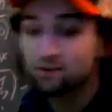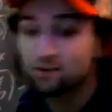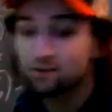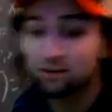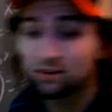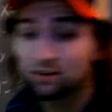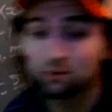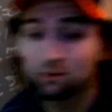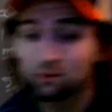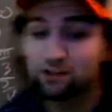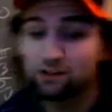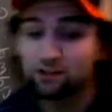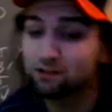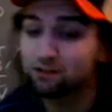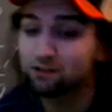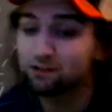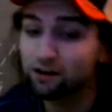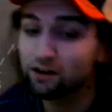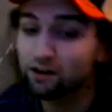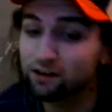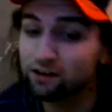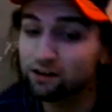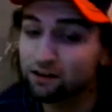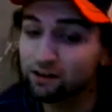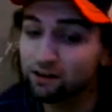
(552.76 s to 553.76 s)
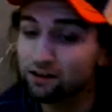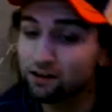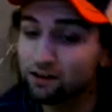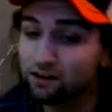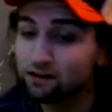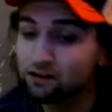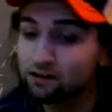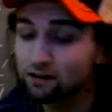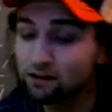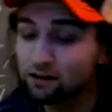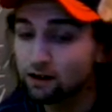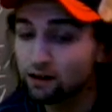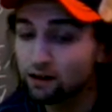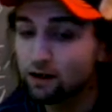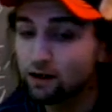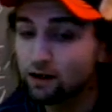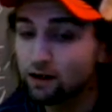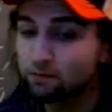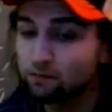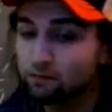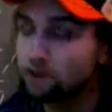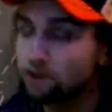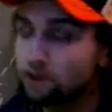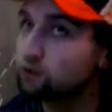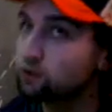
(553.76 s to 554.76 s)
she goes way too hard on it.
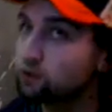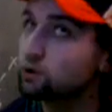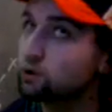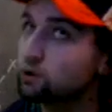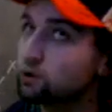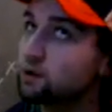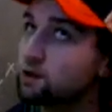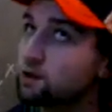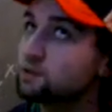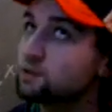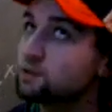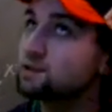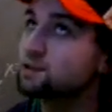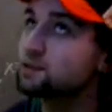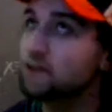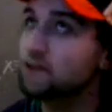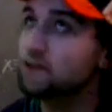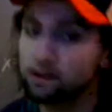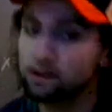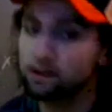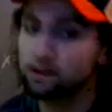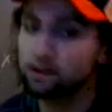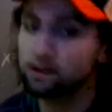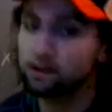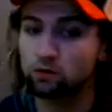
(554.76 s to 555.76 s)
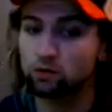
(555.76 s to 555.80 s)
But your second